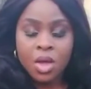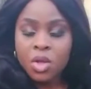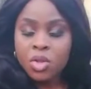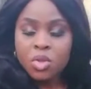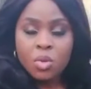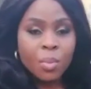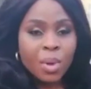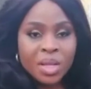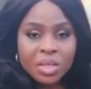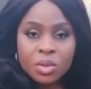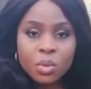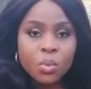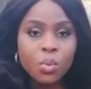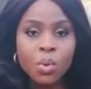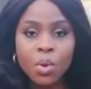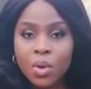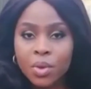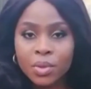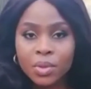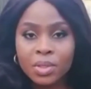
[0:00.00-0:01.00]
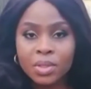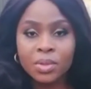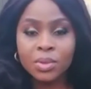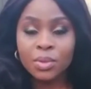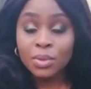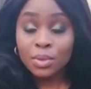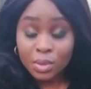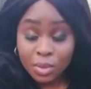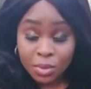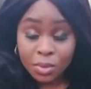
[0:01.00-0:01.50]
No matter what
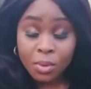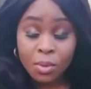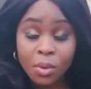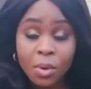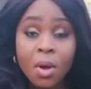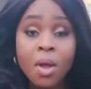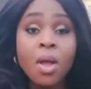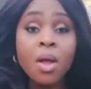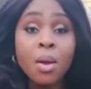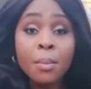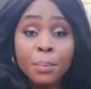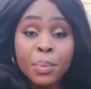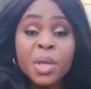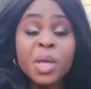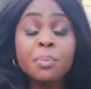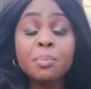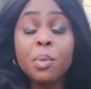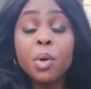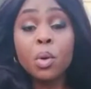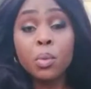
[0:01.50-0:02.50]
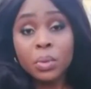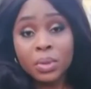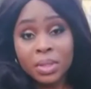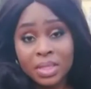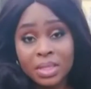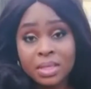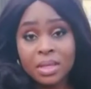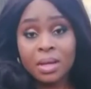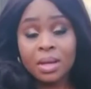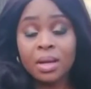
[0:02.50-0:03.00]
you do, people will
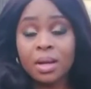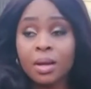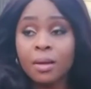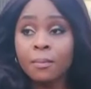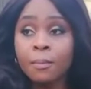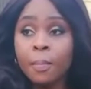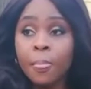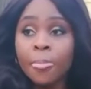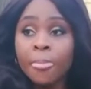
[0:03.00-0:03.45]
talk.